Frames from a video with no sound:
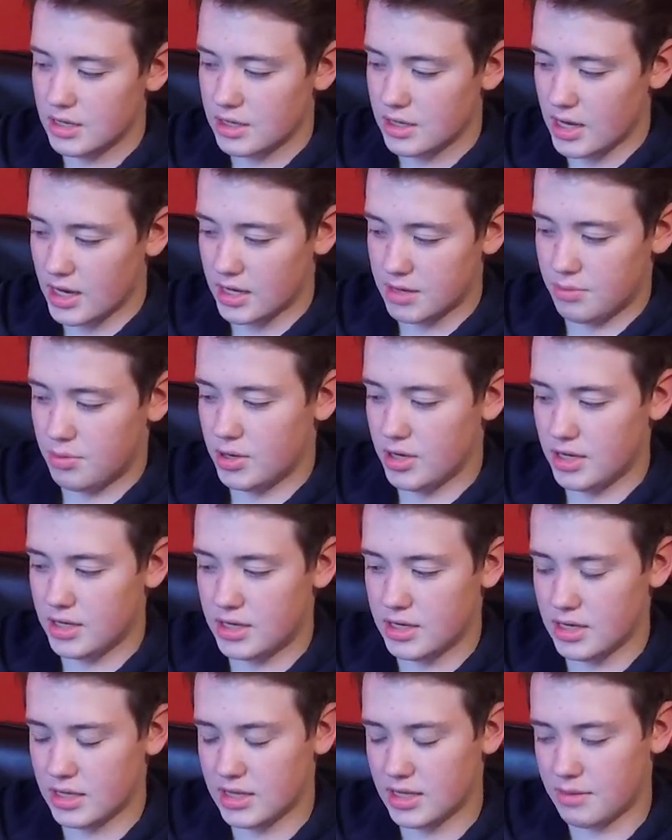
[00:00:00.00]
I can
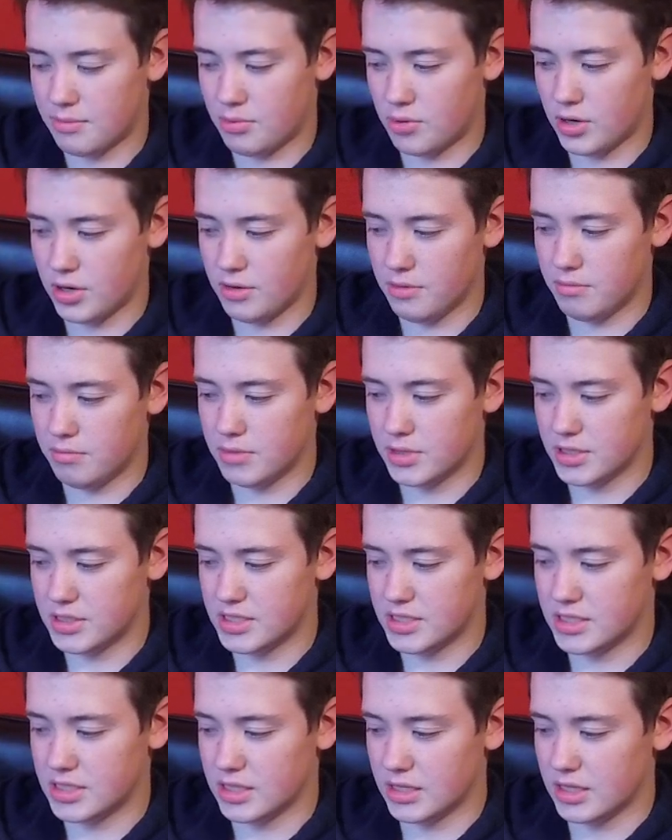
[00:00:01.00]
get that pretty
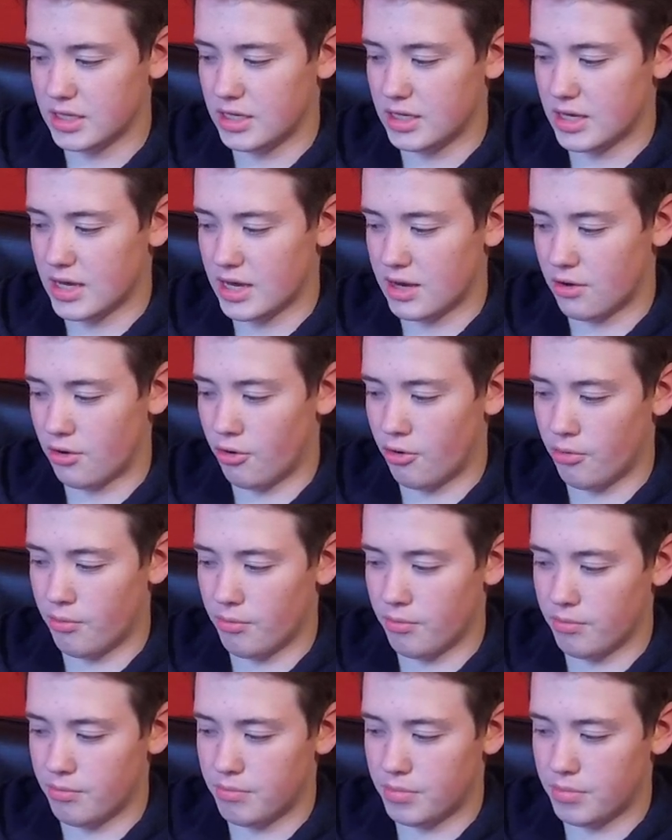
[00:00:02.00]
consistently at home,